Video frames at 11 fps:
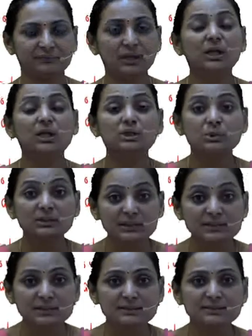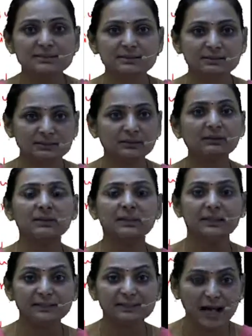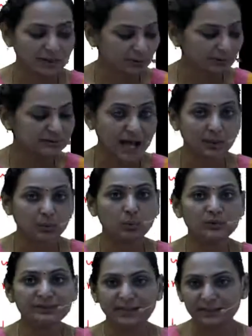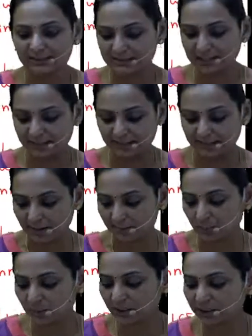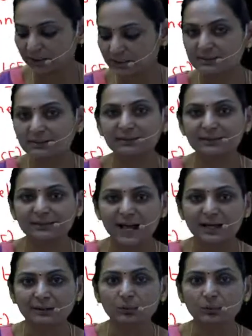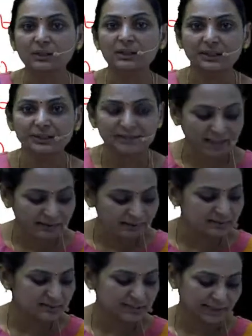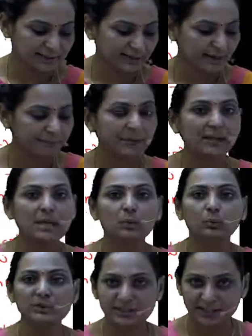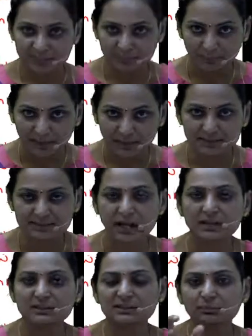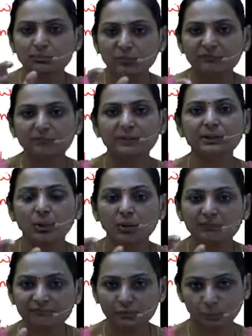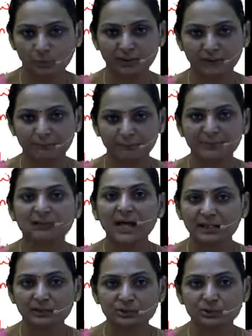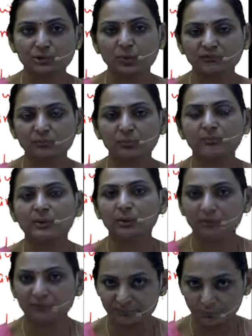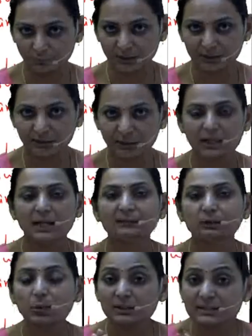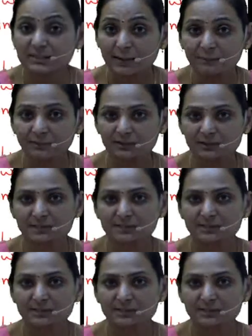So this is the Darrow-Yannett diagram. Okay, it is the Darrow-Yannett diagram which explains us the movement of fluid, the direction of movement of fluid. The concept is